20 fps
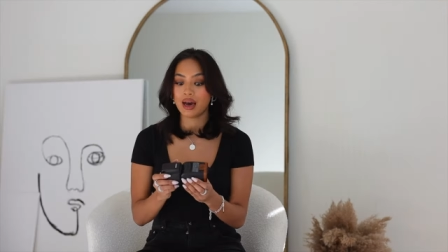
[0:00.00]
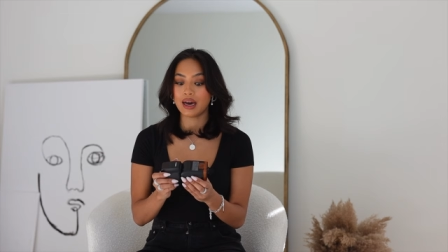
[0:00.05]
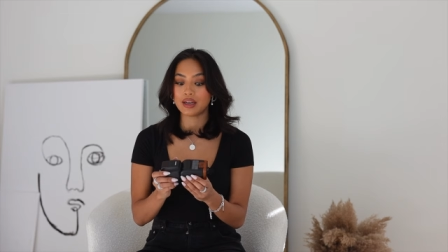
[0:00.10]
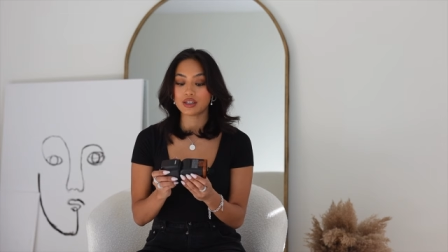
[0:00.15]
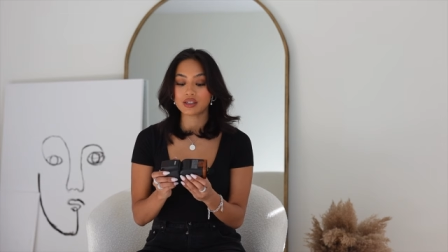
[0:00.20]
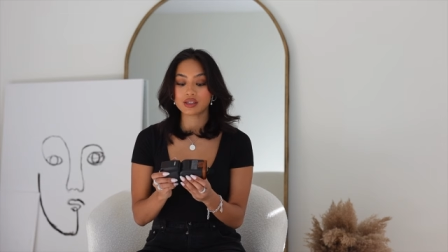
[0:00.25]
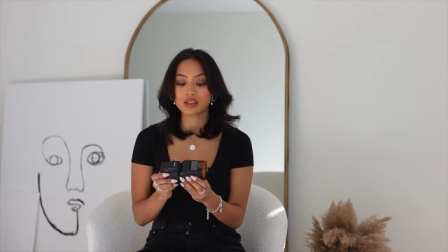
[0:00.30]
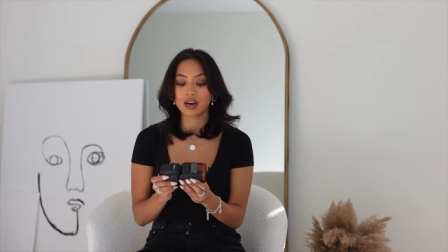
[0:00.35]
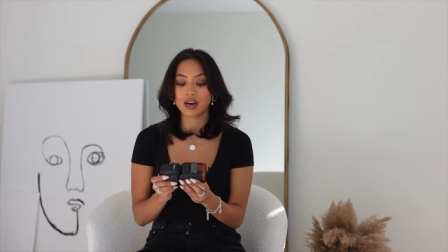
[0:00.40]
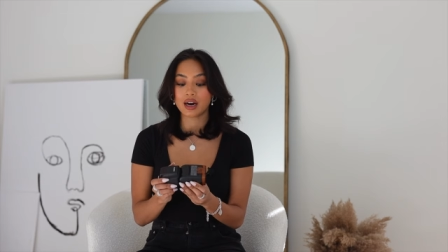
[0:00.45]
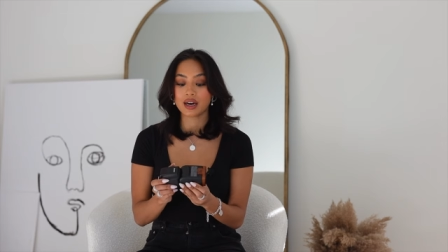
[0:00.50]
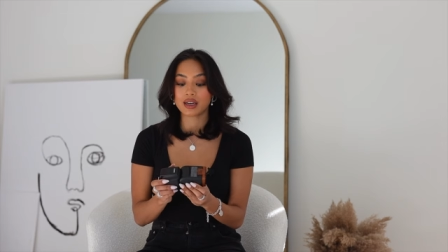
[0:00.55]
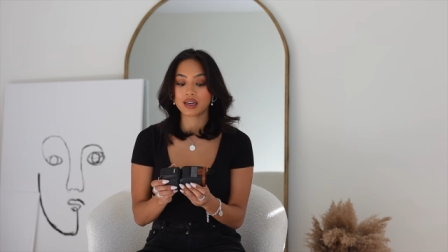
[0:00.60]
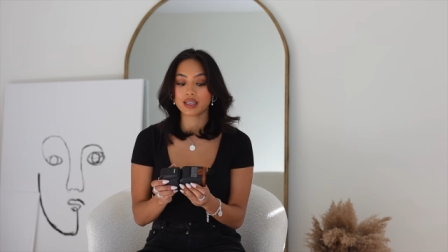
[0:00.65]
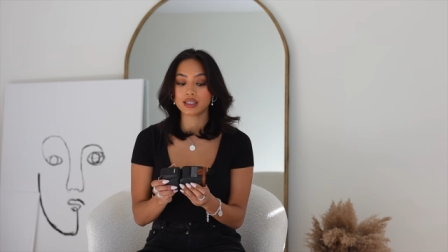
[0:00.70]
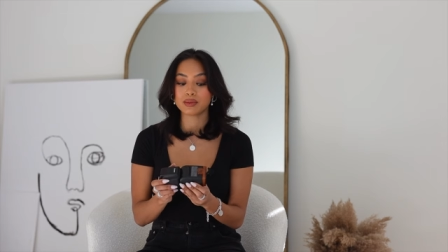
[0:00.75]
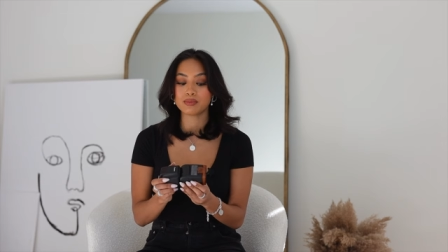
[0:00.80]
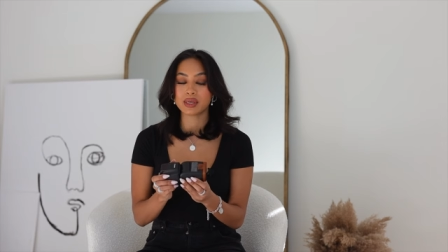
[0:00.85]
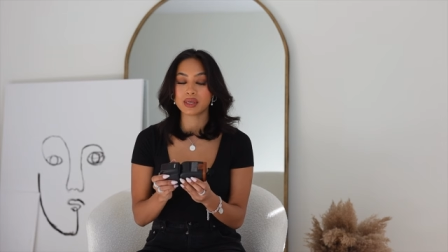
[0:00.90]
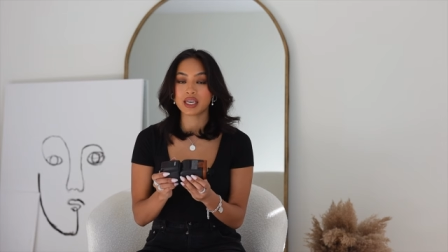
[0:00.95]
I just got
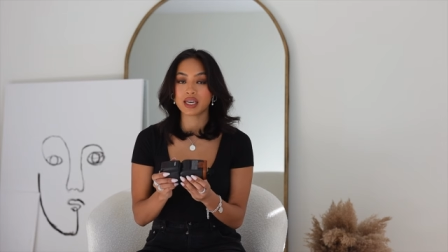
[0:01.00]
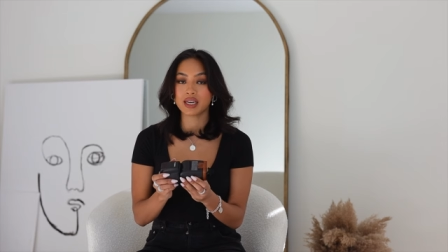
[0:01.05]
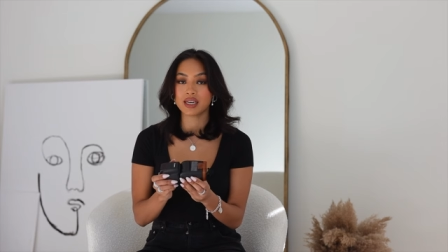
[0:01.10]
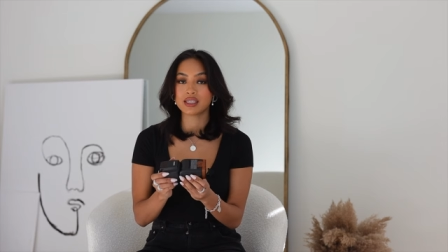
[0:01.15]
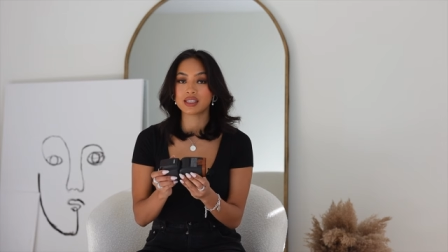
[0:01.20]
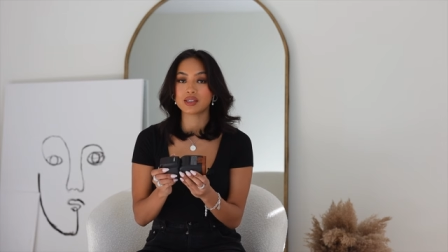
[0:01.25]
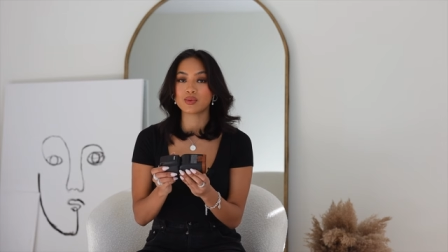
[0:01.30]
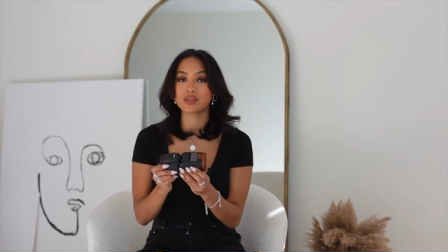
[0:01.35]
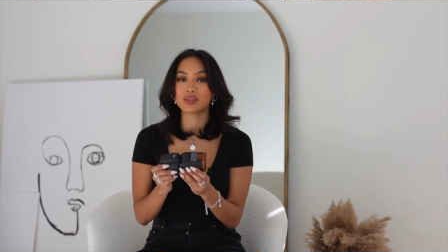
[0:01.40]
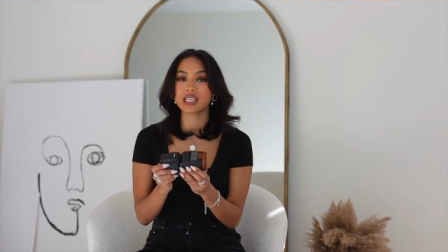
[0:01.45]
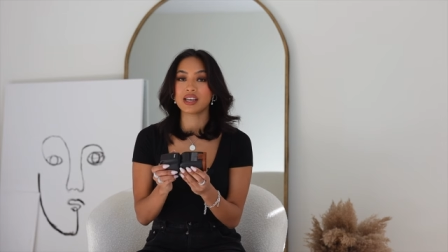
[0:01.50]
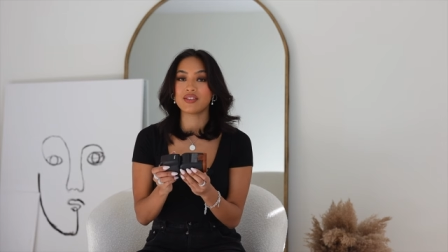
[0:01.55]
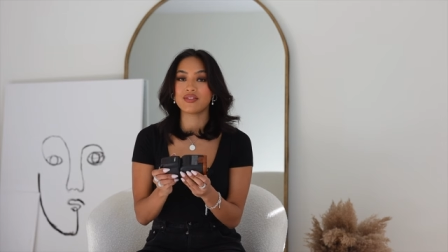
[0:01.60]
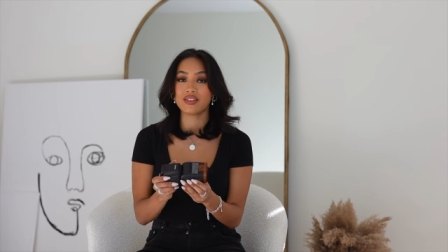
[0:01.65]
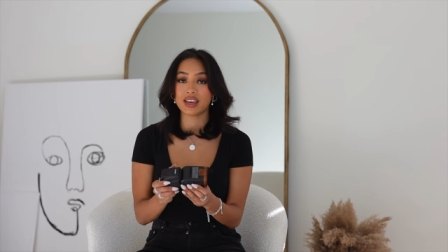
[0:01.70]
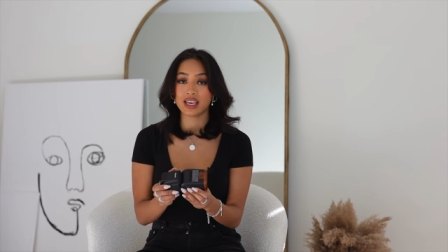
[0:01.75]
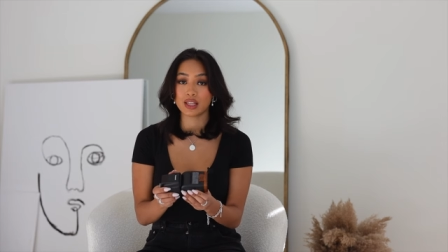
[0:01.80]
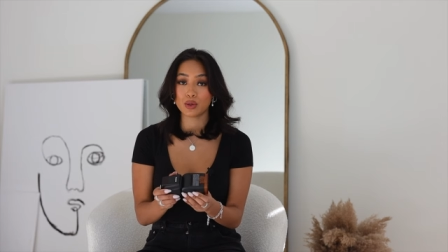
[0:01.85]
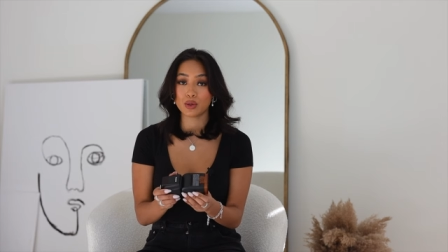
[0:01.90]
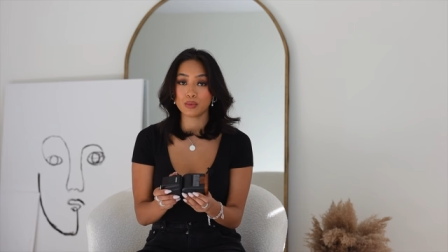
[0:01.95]
it because it was
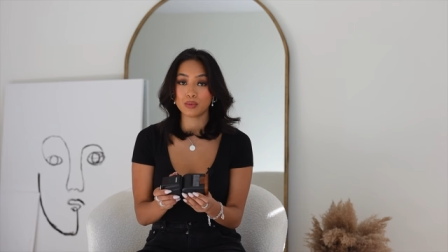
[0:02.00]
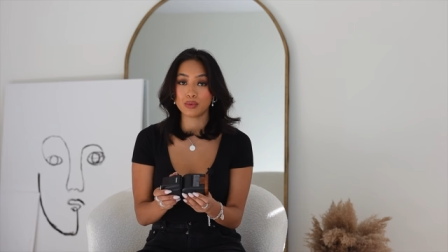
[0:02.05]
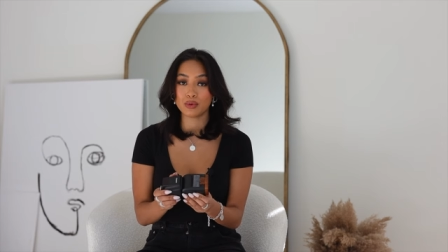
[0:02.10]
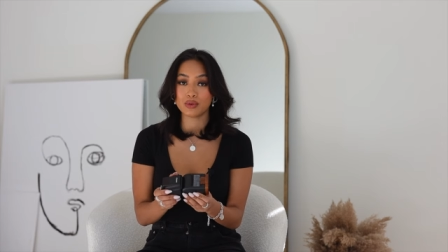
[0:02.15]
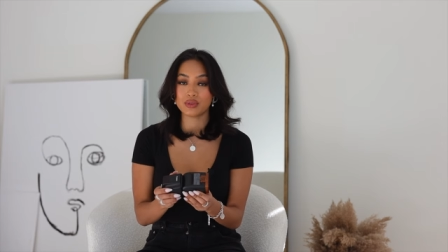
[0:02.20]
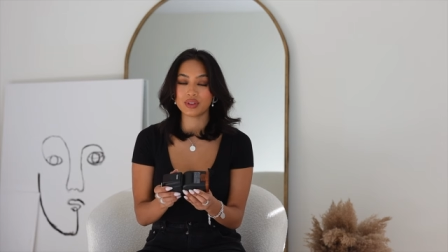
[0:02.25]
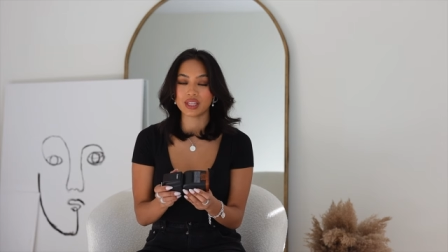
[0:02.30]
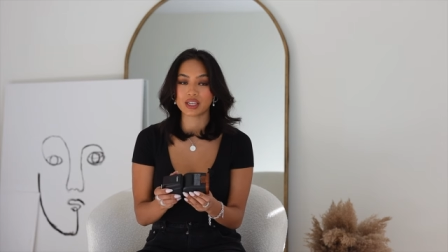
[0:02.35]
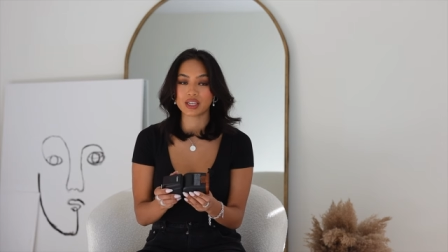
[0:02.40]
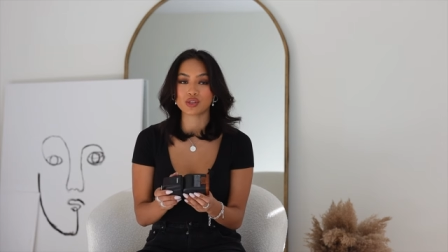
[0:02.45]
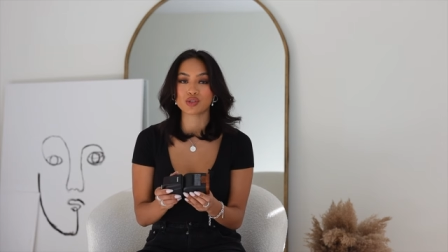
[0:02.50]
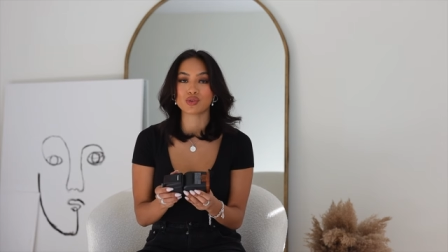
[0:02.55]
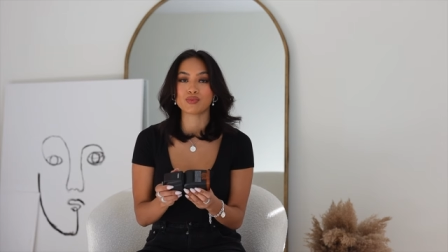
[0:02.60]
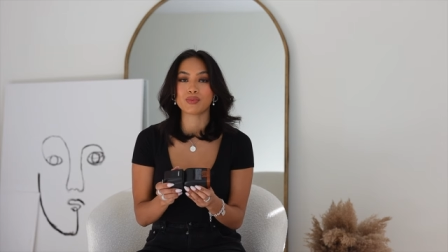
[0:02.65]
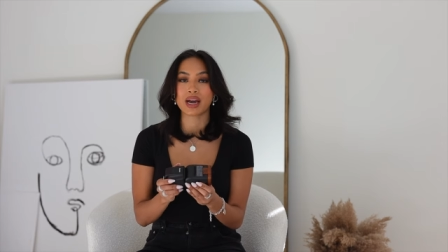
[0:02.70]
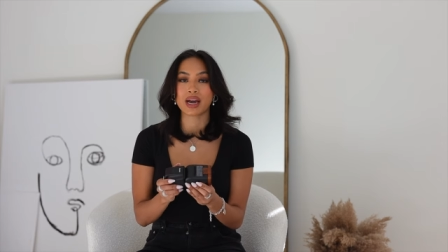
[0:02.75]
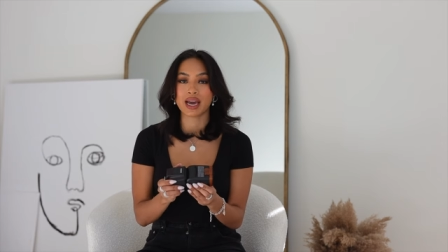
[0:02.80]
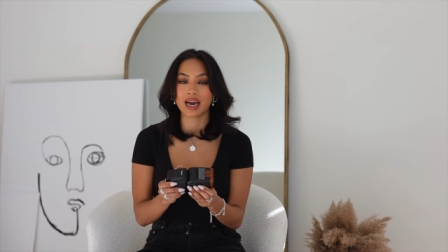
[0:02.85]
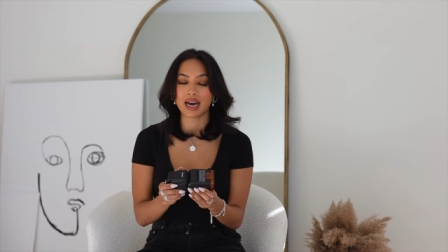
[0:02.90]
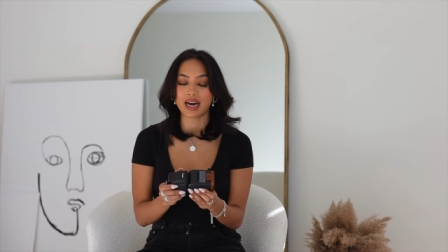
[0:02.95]
available next to
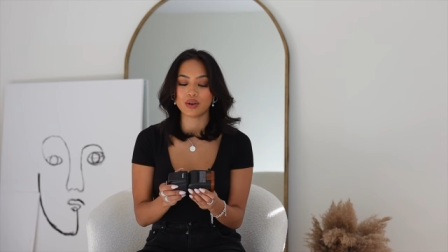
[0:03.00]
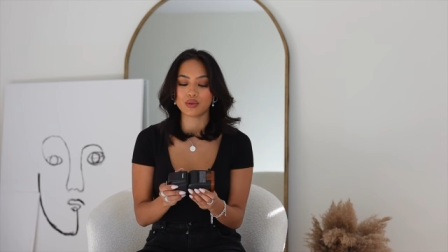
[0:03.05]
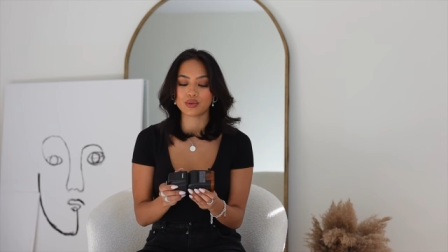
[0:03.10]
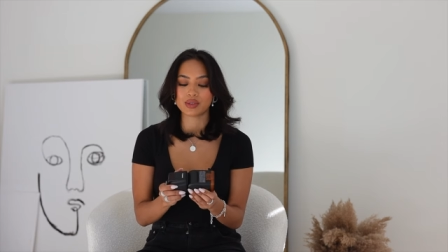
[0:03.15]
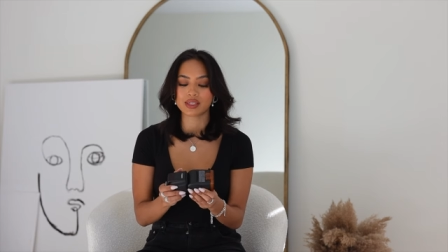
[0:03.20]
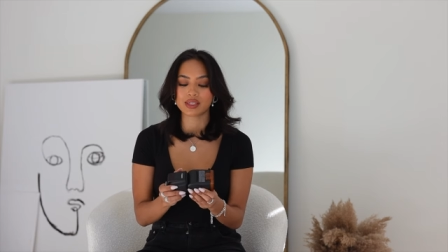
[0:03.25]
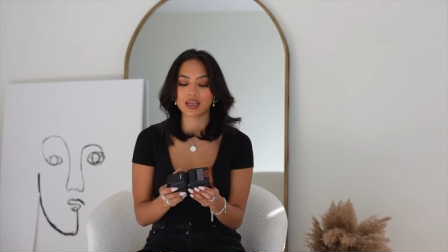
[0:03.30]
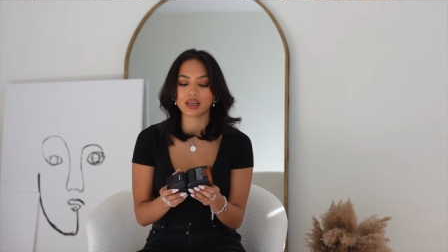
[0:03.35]
my house